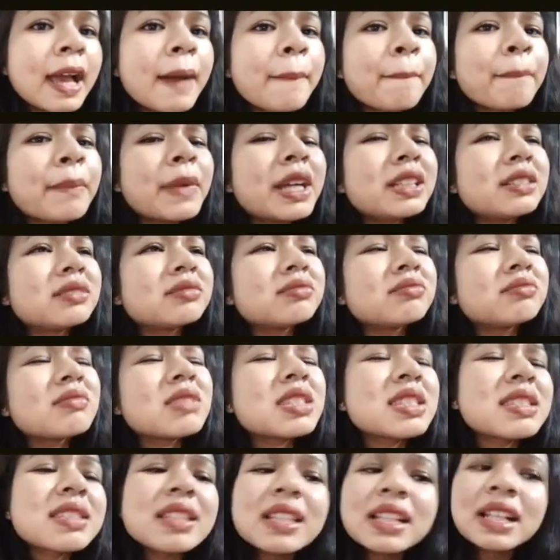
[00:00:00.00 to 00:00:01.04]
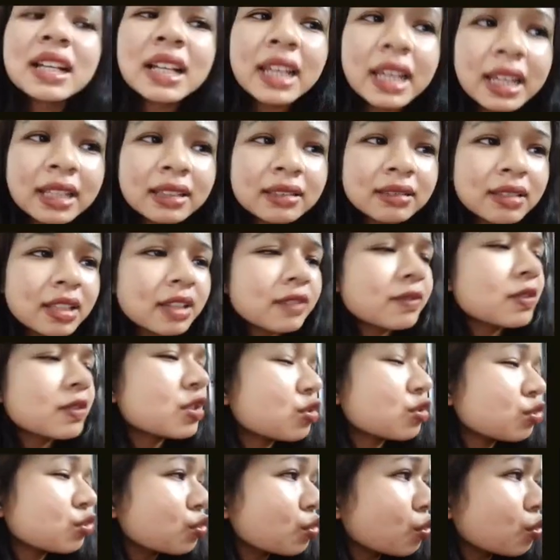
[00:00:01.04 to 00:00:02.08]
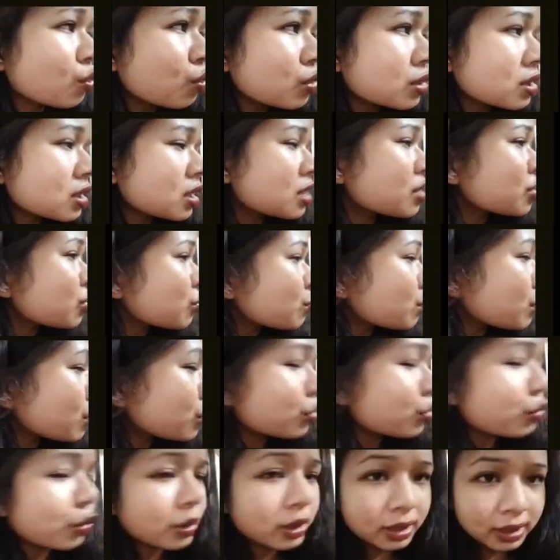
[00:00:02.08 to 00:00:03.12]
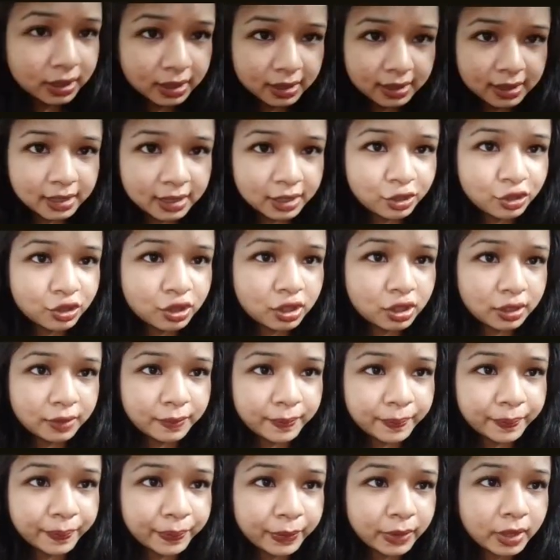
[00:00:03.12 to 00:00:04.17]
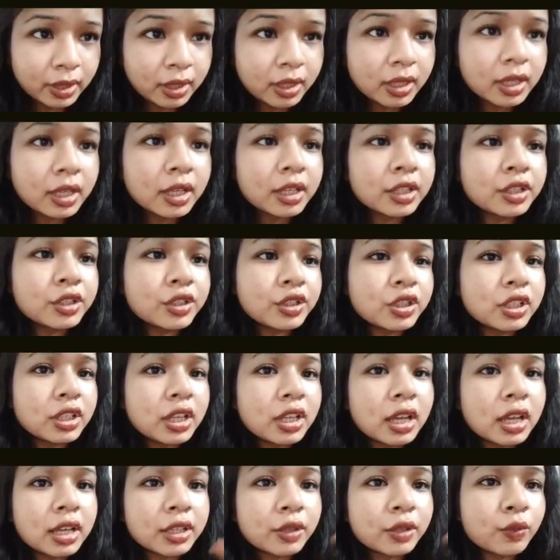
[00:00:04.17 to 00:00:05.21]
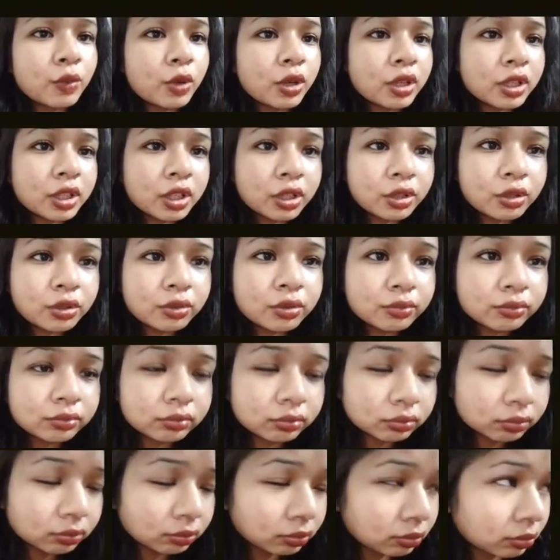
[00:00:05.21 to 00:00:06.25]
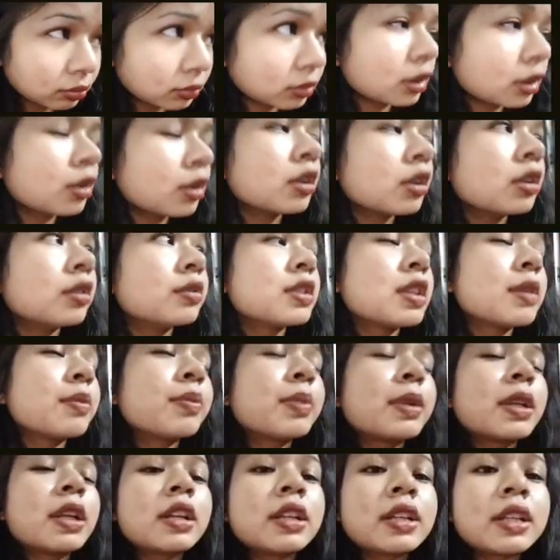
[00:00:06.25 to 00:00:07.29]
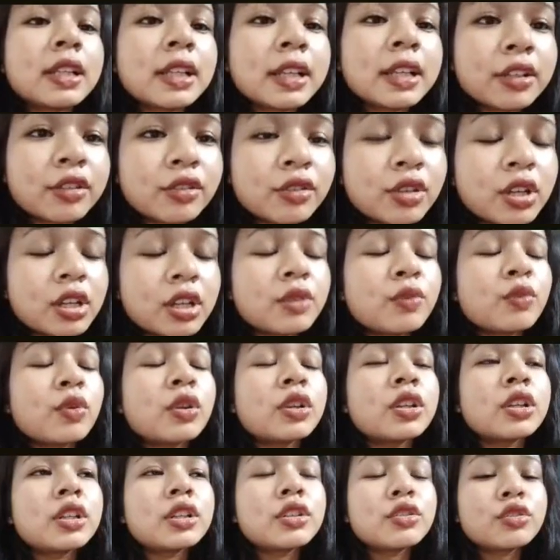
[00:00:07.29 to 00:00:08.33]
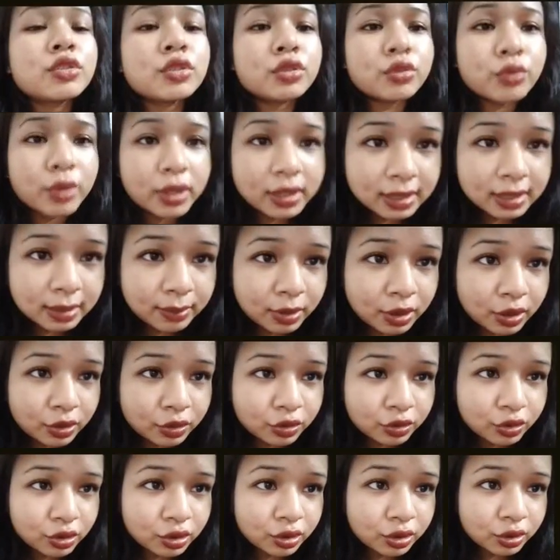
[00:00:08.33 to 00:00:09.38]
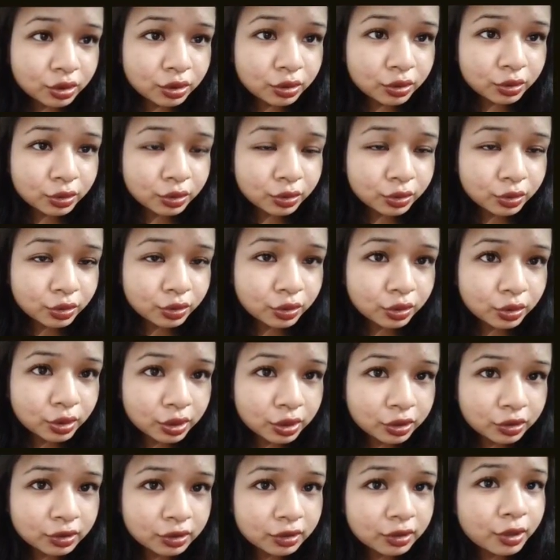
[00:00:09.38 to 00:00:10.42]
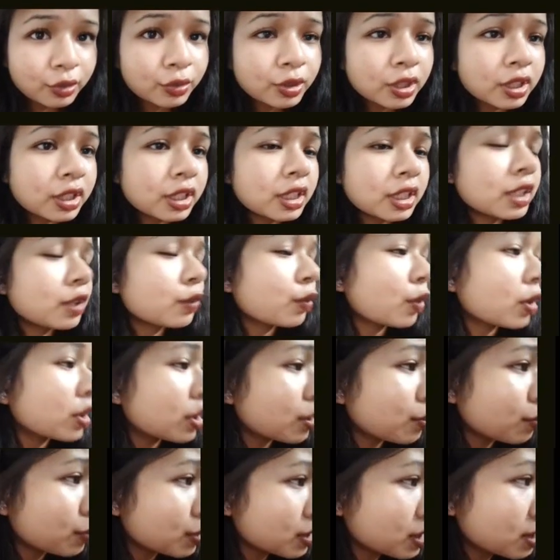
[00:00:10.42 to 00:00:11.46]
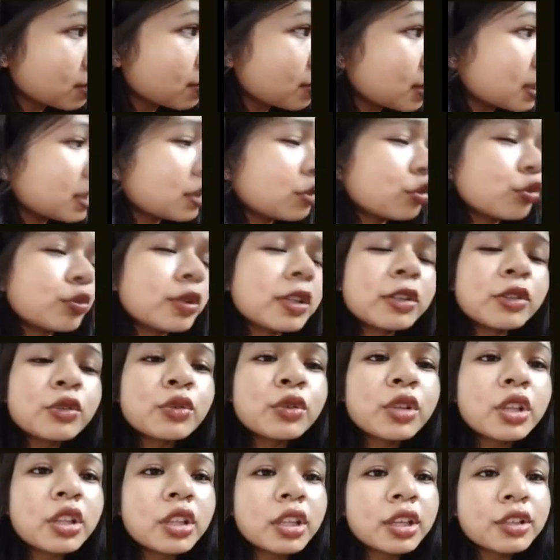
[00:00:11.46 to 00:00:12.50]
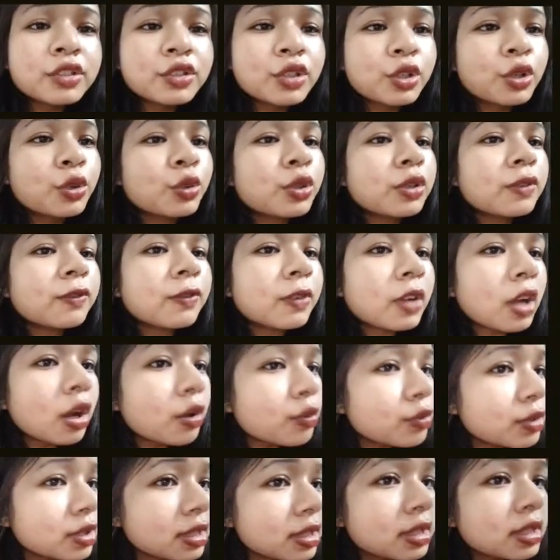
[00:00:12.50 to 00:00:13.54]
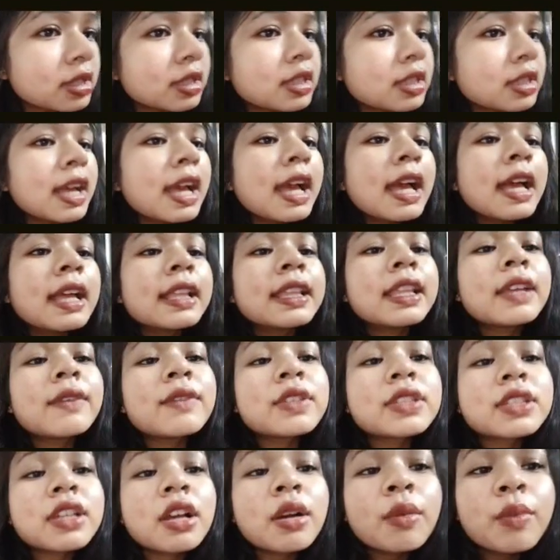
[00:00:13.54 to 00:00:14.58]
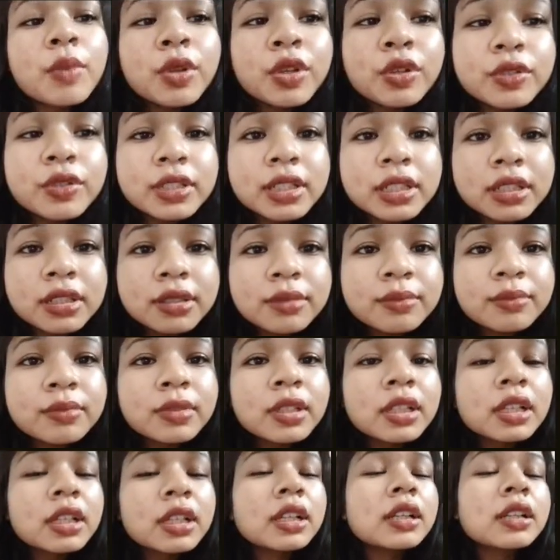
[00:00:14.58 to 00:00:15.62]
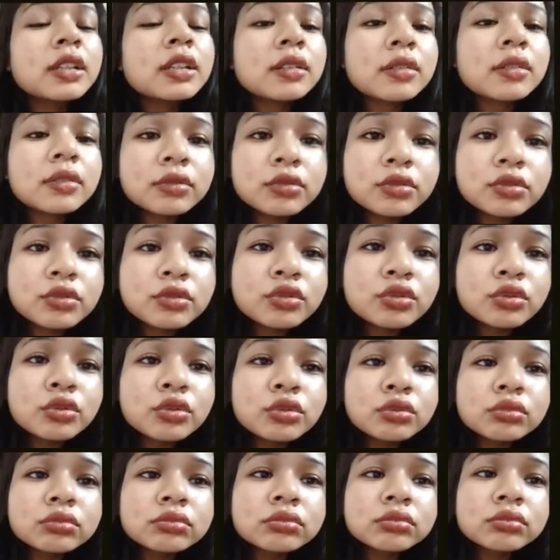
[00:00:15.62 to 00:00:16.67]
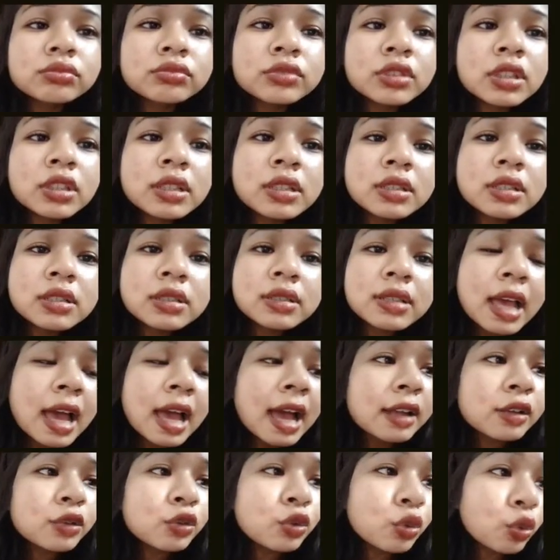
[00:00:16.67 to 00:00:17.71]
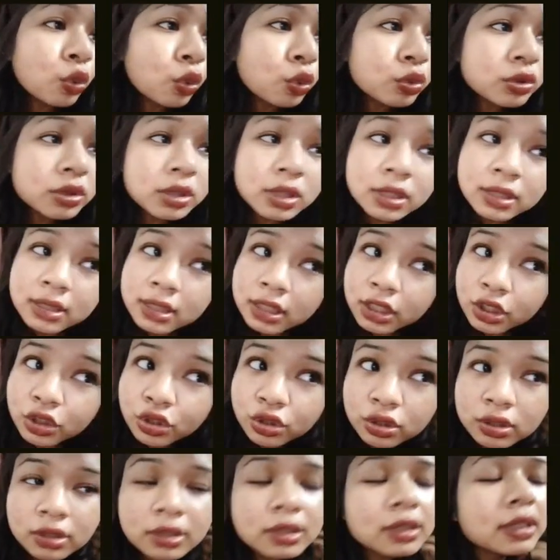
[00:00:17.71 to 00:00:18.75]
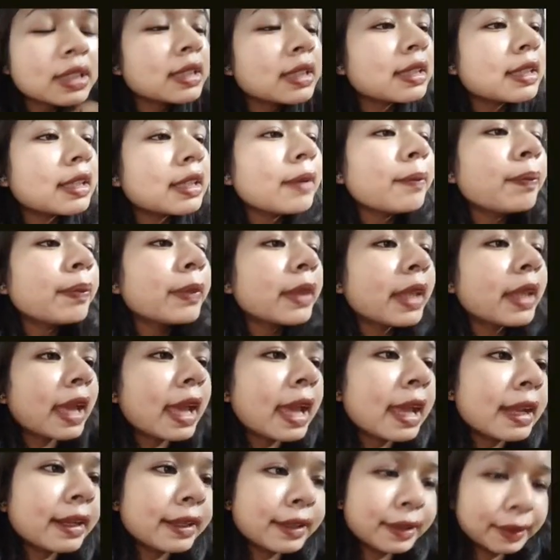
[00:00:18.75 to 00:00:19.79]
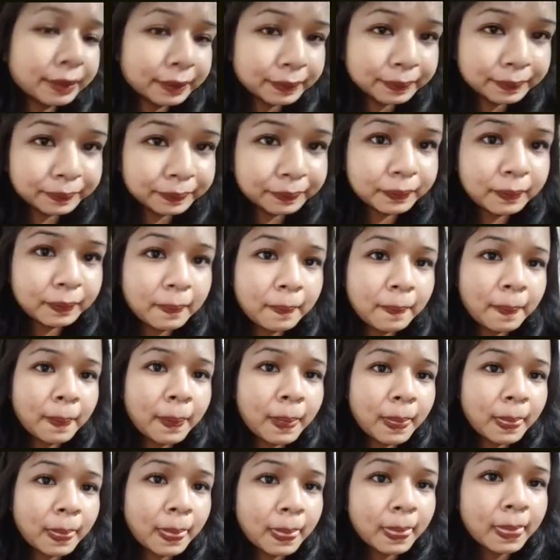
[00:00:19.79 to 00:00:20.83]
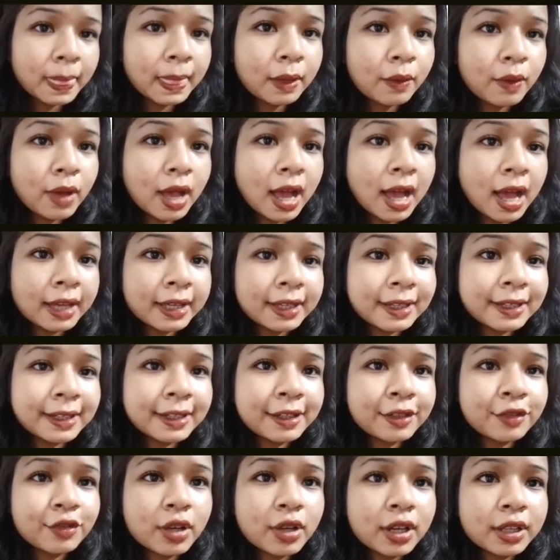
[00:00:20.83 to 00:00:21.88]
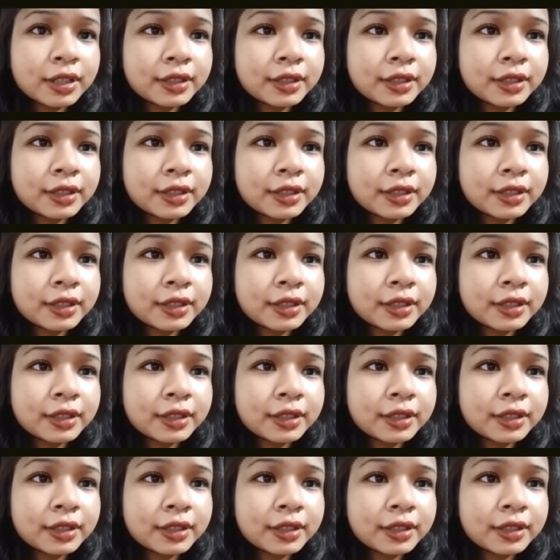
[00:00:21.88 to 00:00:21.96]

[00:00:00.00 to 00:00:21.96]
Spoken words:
But still again, there was no such mutual decision. Jinnah, he wanted separate electorate, he wanted to accept the national theory, he wanted Muslim League to be included in the executive council, there was communism. So this had no decision in the end. Now, INA trial.